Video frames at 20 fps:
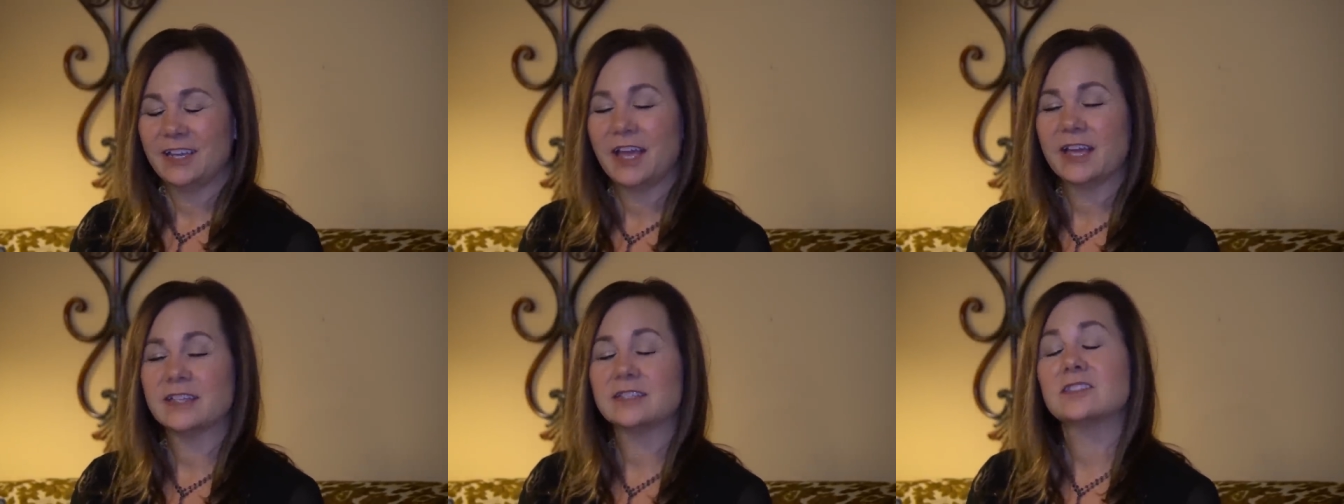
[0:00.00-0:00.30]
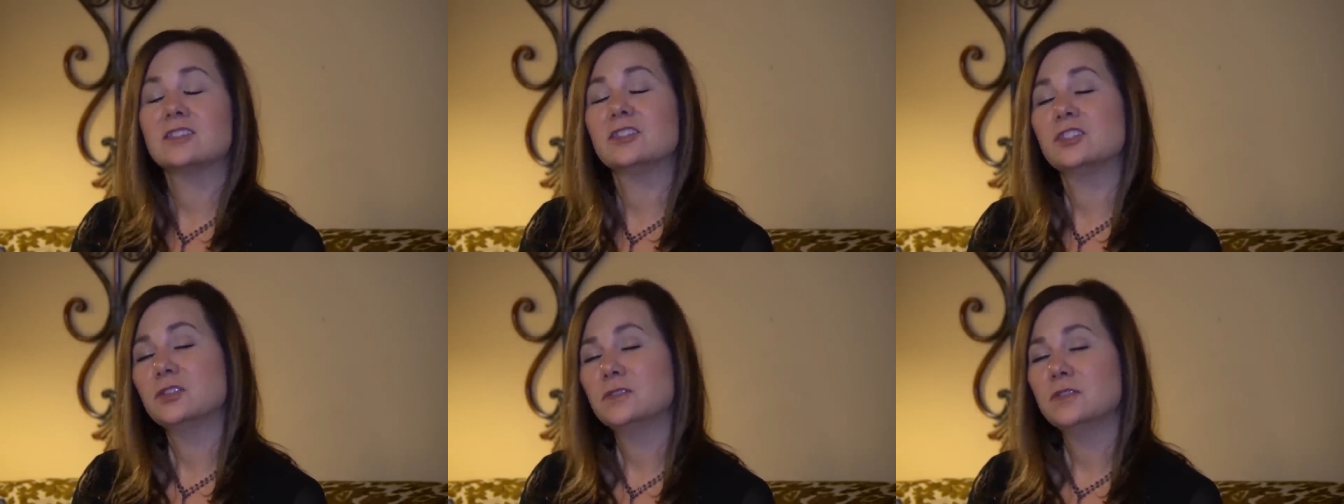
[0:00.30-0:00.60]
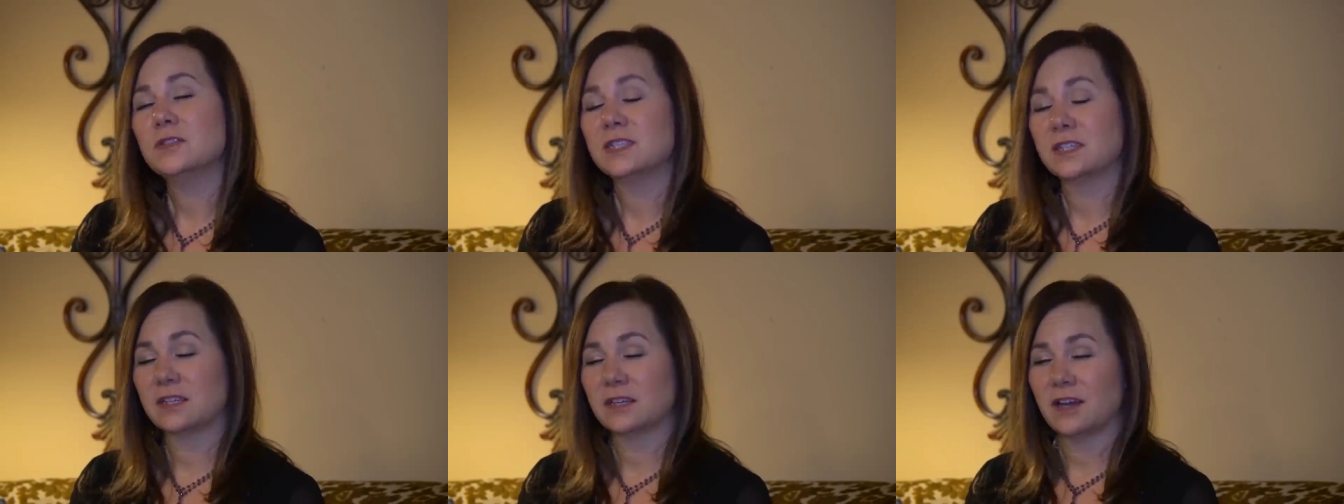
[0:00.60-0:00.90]
as
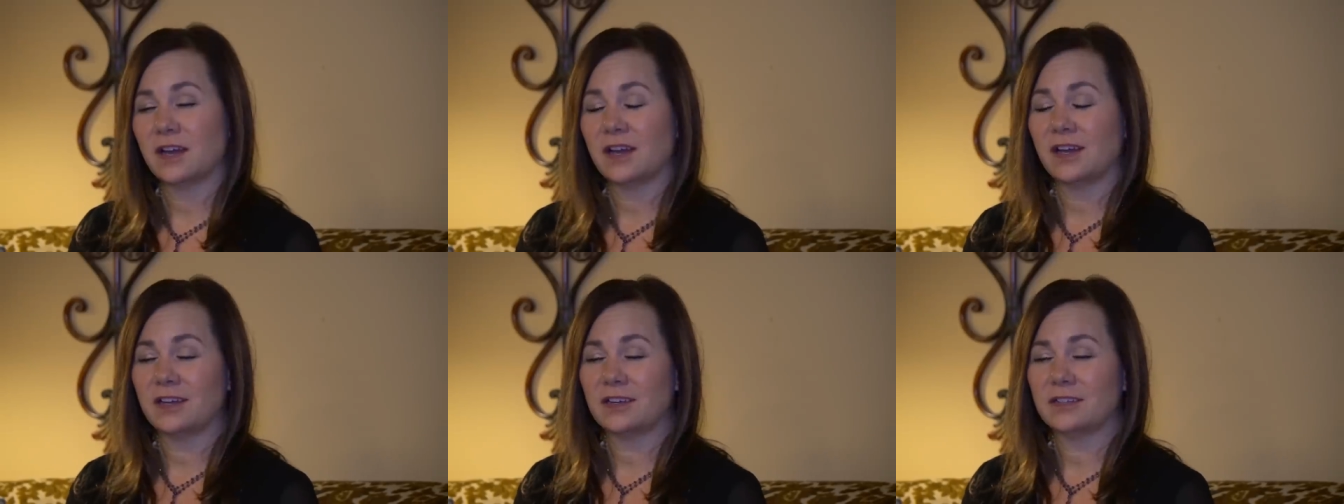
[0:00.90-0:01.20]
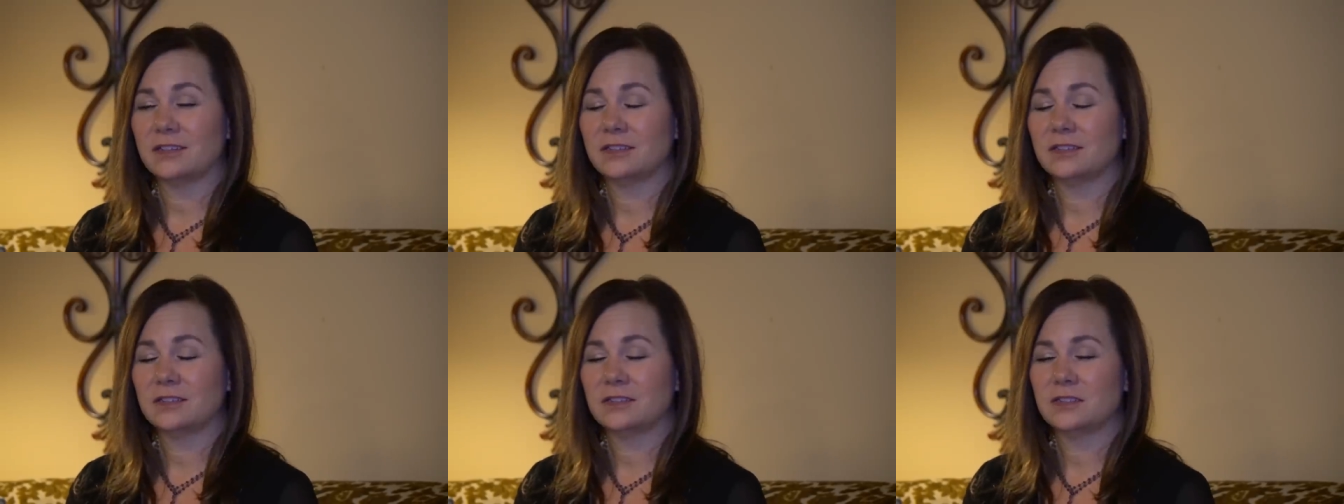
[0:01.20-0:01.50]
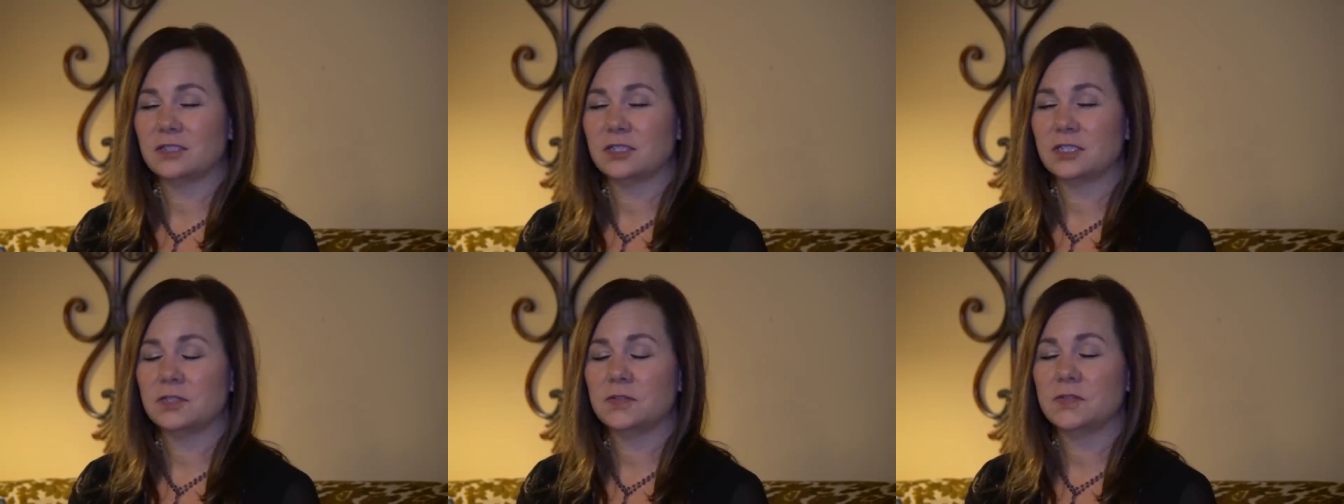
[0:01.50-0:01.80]
choosing God,
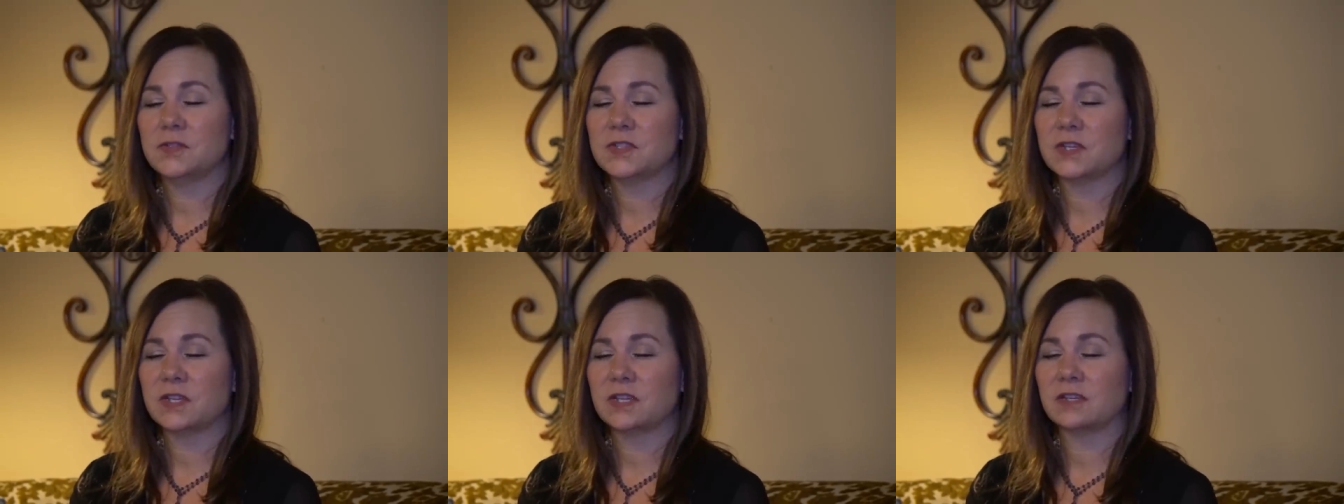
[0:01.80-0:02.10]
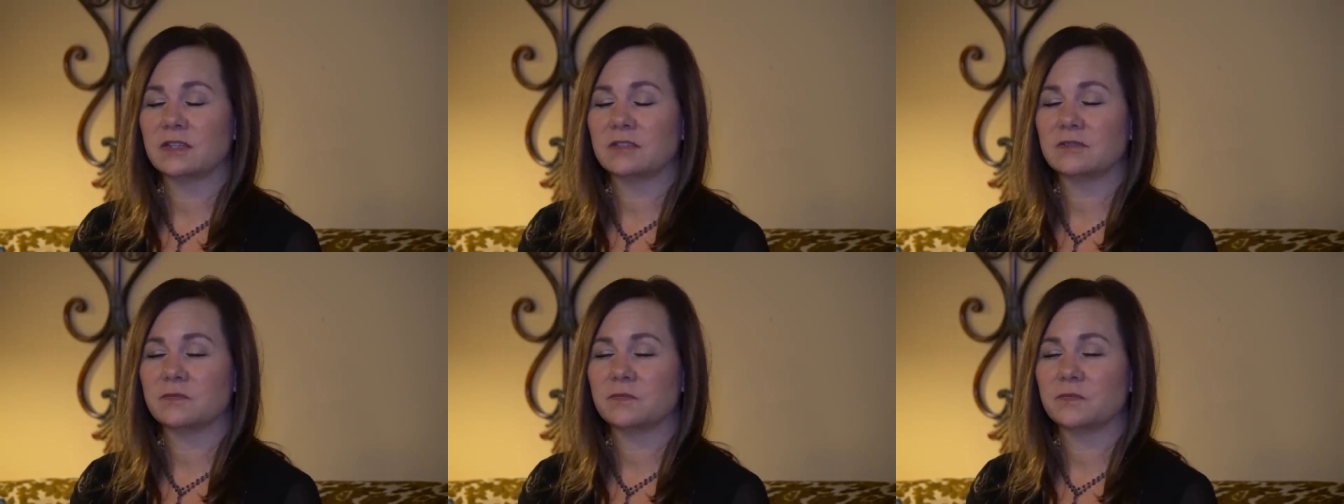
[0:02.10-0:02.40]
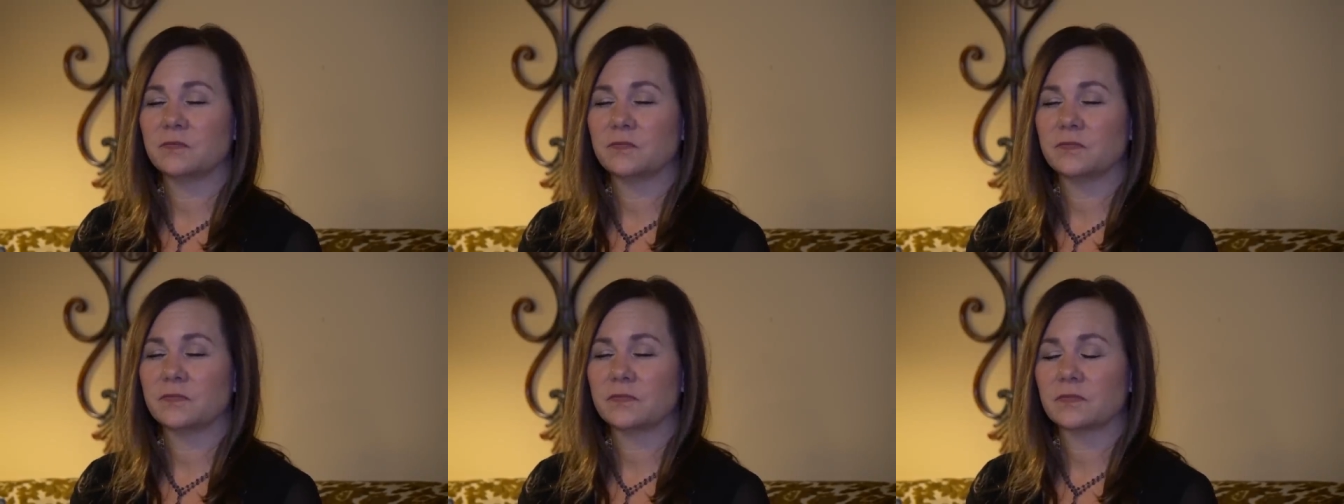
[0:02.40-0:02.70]
choosing